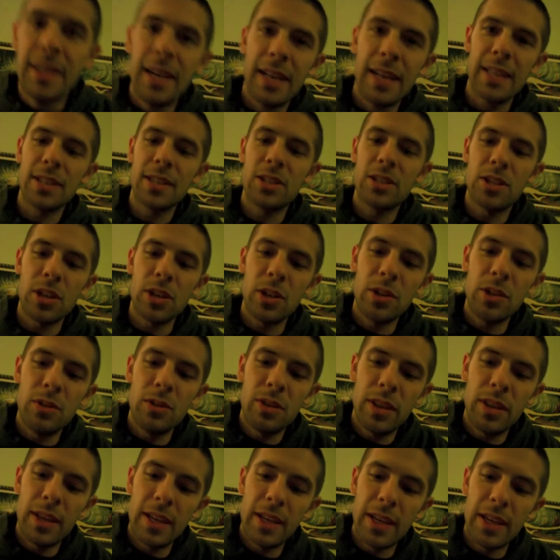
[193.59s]
like to show you
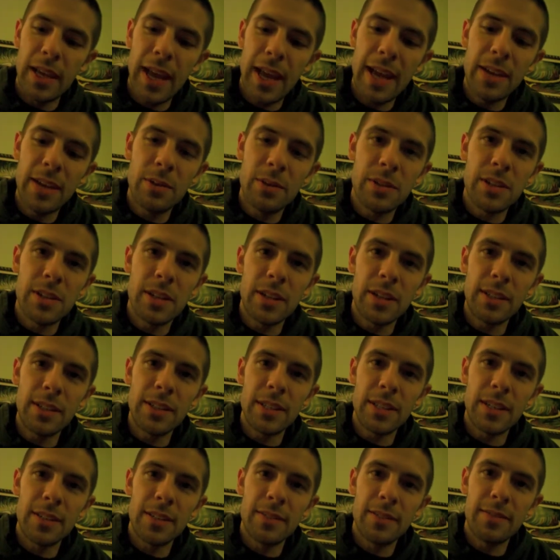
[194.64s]
the end result
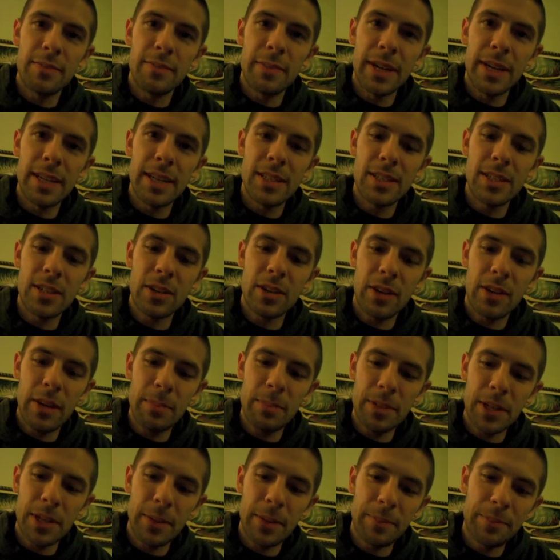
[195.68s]
of my
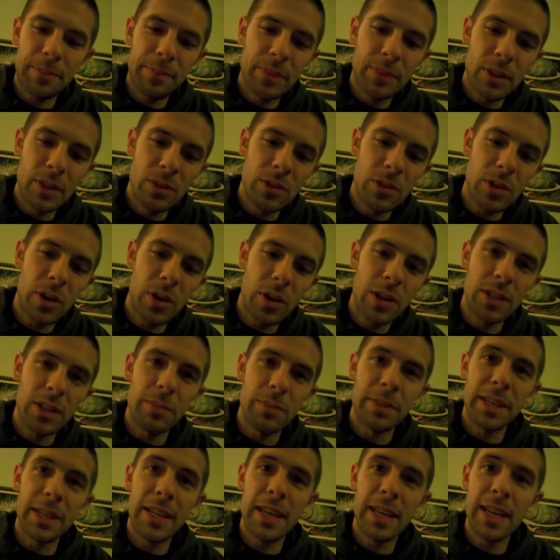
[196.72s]
script. You saw it at the
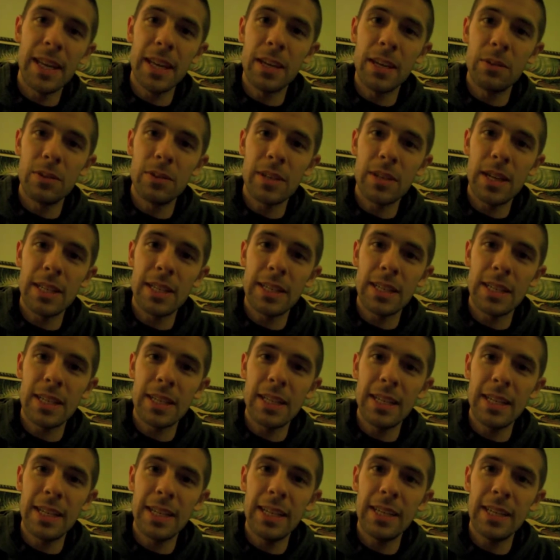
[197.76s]
beginning. It was nice and
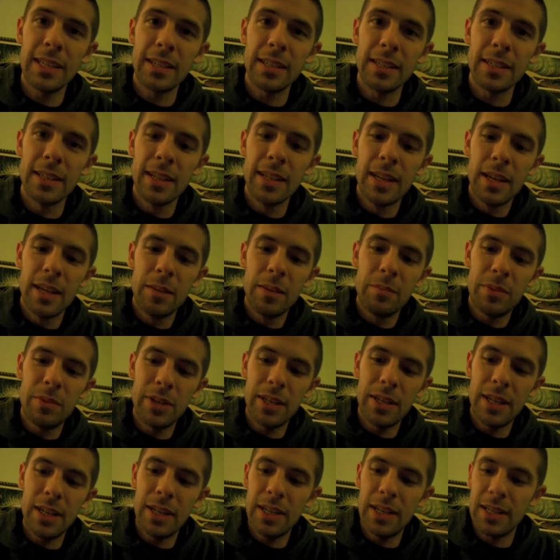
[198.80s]
clean and
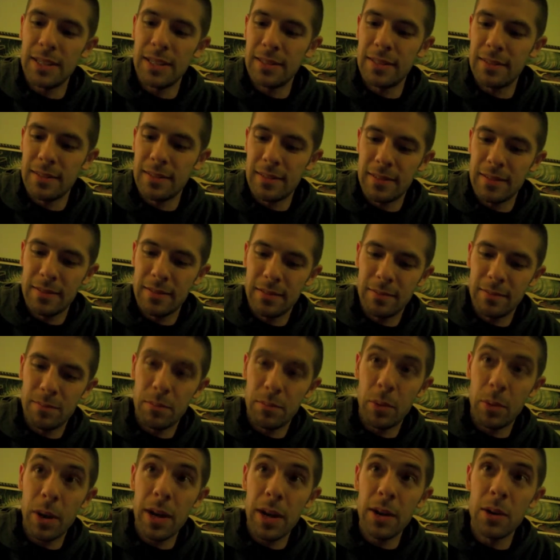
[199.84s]
pretty and
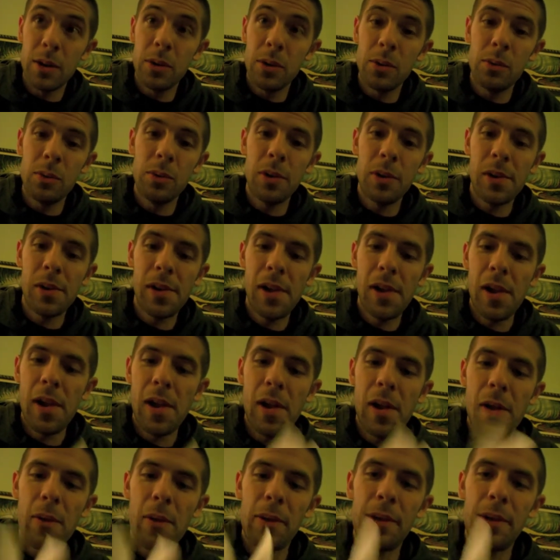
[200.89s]
brand new.
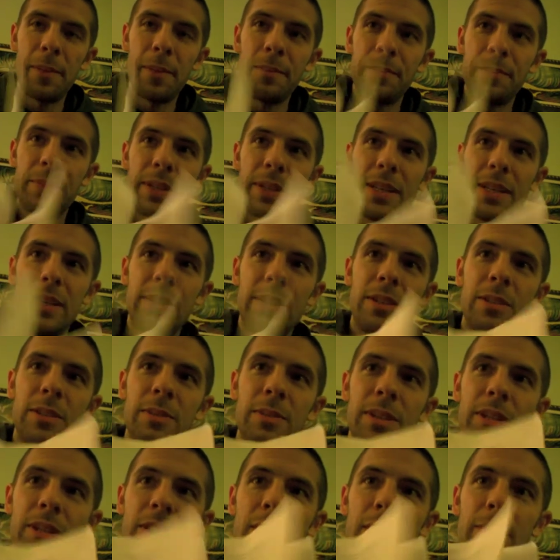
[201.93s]
Well, here is my
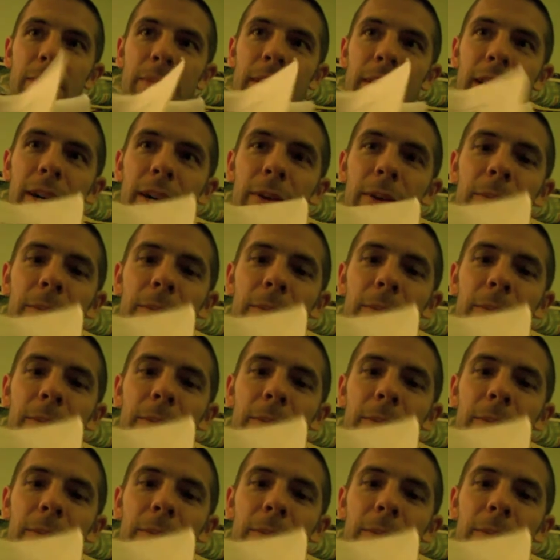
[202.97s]
script now.